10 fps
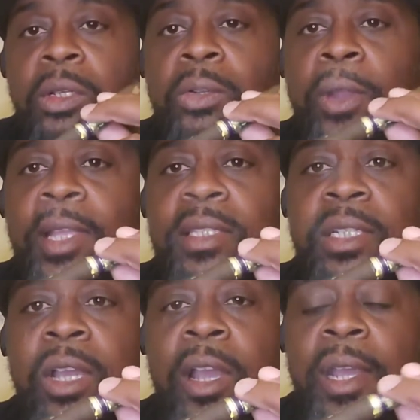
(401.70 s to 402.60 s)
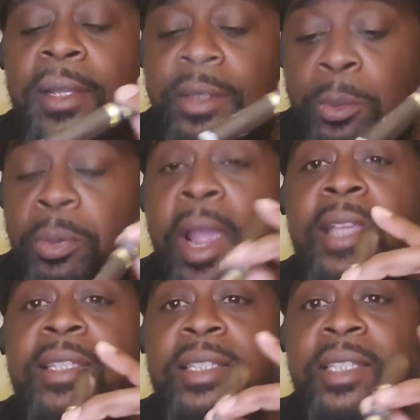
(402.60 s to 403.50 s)
Great cigar. The
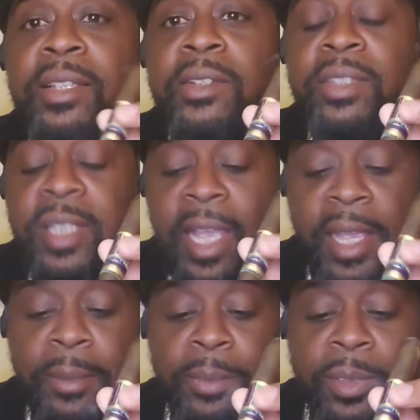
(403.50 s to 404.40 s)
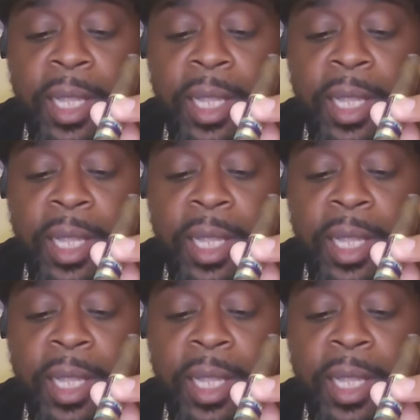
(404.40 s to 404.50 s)
price is still the same.